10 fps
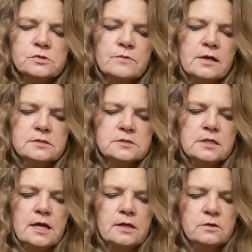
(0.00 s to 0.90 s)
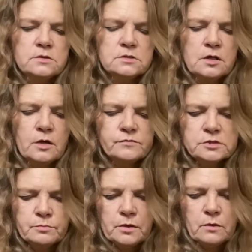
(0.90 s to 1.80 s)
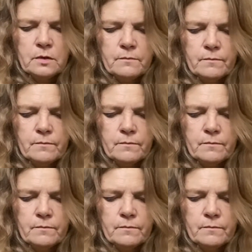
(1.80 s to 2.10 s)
around us today. Dove Spirit.